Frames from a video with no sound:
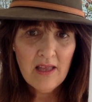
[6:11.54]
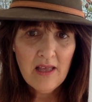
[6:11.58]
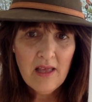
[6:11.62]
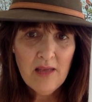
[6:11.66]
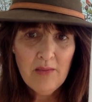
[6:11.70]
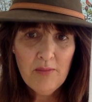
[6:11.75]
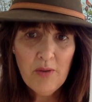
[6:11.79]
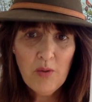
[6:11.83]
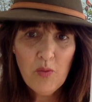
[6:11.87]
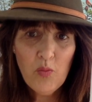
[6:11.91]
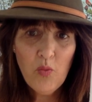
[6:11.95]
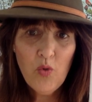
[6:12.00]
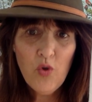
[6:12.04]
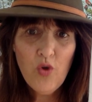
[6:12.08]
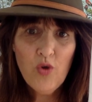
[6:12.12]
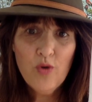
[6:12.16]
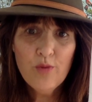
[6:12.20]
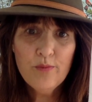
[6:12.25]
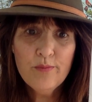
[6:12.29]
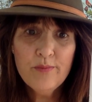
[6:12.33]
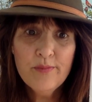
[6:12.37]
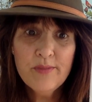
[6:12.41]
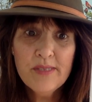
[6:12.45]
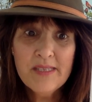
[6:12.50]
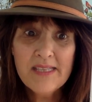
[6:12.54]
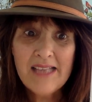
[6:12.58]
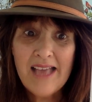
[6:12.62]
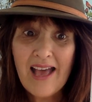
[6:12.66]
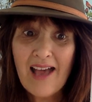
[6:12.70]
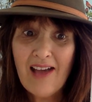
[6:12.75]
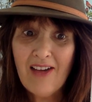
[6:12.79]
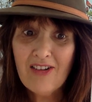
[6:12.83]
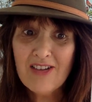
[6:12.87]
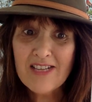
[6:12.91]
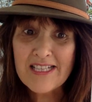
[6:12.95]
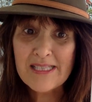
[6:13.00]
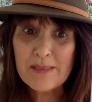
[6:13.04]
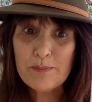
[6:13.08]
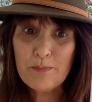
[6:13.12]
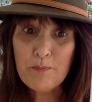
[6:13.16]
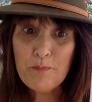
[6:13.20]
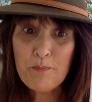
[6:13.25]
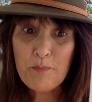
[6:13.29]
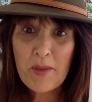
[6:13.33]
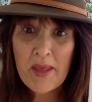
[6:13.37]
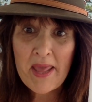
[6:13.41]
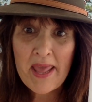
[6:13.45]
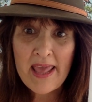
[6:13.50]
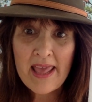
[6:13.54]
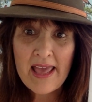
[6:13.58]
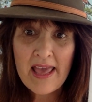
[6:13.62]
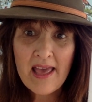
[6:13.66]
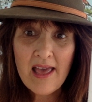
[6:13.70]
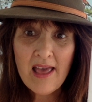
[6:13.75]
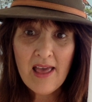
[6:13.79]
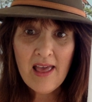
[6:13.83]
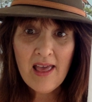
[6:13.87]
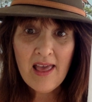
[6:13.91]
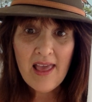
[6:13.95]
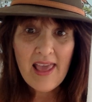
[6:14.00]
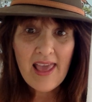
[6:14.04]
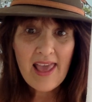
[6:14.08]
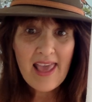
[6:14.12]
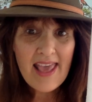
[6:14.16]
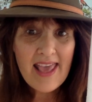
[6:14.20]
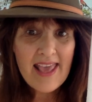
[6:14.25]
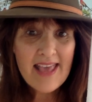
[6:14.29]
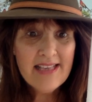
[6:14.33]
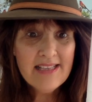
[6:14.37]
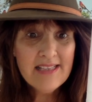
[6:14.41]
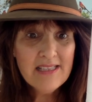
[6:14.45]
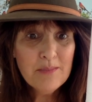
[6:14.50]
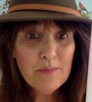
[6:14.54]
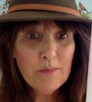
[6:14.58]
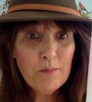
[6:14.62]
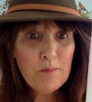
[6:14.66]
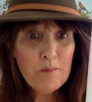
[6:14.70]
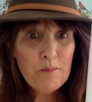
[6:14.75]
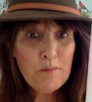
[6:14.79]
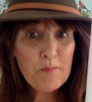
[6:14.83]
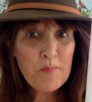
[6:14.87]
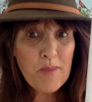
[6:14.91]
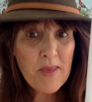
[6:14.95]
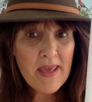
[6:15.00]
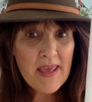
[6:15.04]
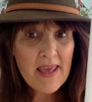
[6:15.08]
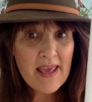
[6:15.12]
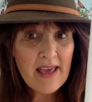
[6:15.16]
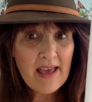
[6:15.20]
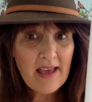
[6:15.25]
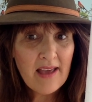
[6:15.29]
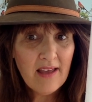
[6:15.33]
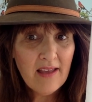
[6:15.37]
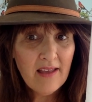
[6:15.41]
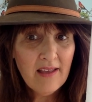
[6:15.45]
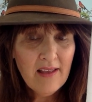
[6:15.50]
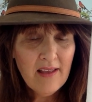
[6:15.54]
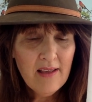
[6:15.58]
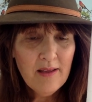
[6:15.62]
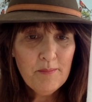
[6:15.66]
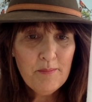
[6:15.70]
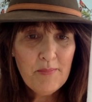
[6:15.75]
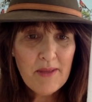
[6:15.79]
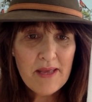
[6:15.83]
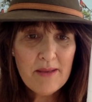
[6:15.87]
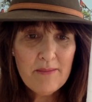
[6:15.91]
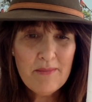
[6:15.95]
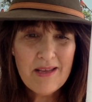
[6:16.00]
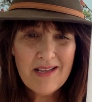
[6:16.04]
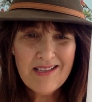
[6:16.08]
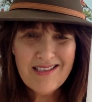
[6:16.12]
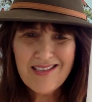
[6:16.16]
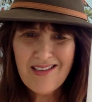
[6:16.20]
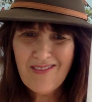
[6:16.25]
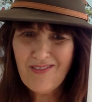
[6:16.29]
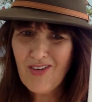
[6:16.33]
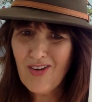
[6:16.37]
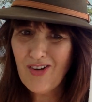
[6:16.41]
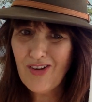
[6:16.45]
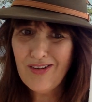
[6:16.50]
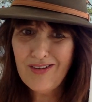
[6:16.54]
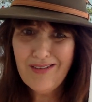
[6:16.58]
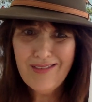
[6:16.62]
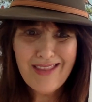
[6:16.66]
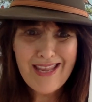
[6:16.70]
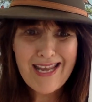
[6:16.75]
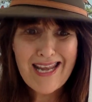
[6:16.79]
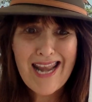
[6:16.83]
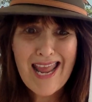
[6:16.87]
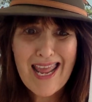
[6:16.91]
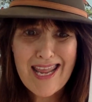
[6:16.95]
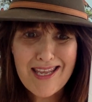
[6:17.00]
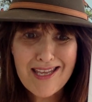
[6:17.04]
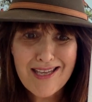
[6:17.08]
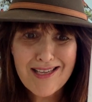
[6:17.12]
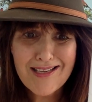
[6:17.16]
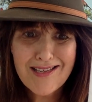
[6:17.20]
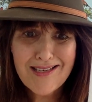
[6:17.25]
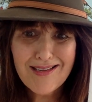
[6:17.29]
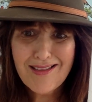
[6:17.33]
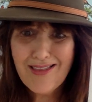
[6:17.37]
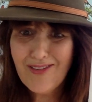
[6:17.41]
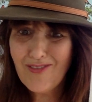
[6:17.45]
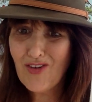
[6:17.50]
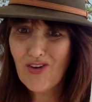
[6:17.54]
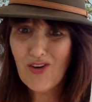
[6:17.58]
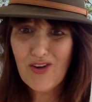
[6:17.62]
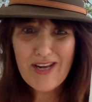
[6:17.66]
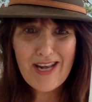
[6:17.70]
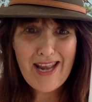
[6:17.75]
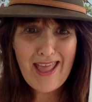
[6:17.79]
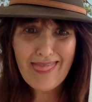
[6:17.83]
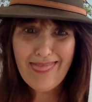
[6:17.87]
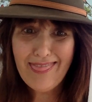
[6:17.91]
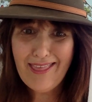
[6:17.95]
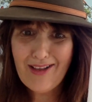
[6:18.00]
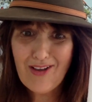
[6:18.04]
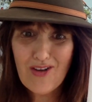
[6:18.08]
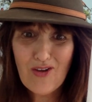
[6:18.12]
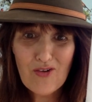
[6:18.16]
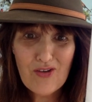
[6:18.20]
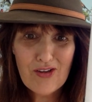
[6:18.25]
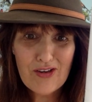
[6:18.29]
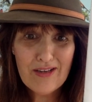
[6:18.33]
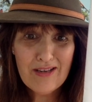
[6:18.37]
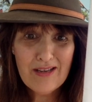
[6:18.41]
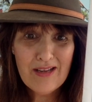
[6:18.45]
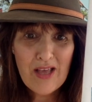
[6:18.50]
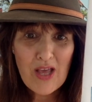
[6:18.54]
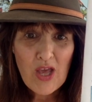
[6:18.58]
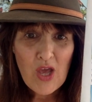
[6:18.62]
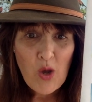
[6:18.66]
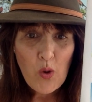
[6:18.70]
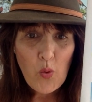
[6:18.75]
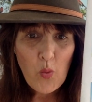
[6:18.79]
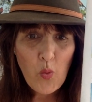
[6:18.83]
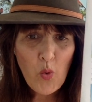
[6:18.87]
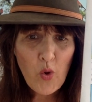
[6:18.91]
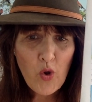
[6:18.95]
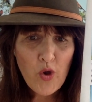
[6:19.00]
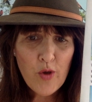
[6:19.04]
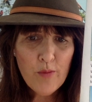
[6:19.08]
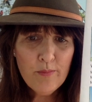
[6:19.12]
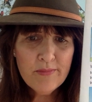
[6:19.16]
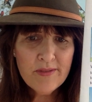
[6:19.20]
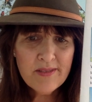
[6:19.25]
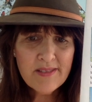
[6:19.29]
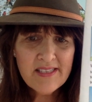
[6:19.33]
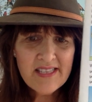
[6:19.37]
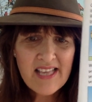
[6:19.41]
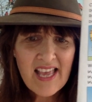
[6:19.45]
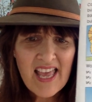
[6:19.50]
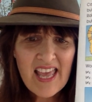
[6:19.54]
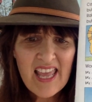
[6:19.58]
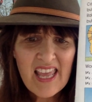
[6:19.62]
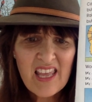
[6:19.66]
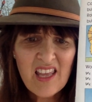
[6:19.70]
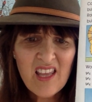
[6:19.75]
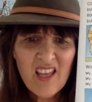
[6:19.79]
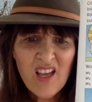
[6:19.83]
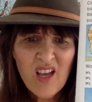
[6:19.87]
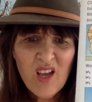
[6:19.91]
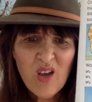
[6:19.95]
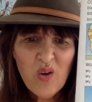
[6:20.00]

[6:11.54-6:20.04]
but worms are as bare as bare. Bare means they're naked, they've got nothing on. Worms say,